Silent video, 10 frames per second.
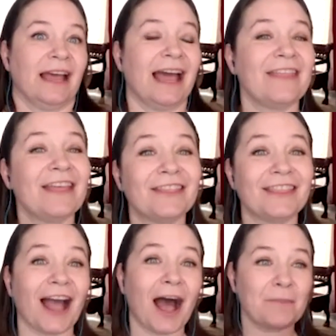And then
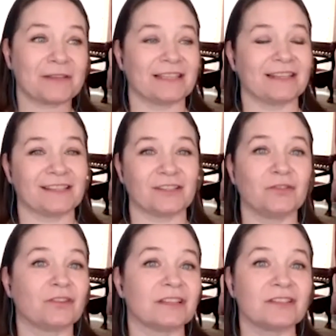the opposite is a
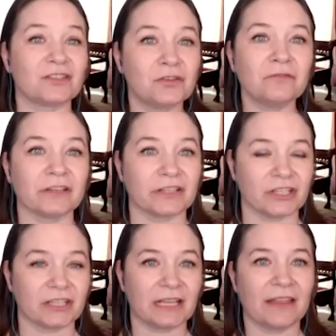tutor that's too
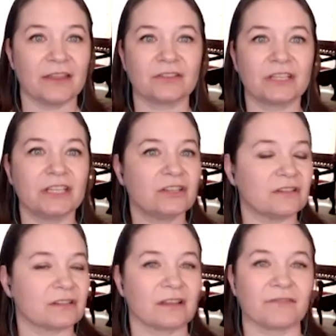rigid and they're teaching you
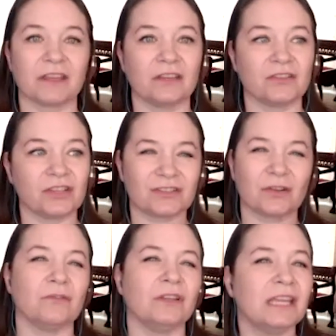stuff that you just
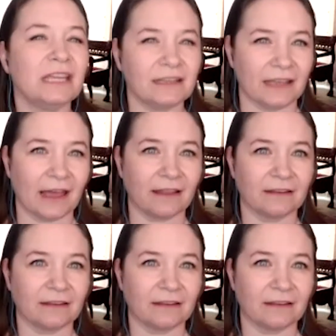don't need yet.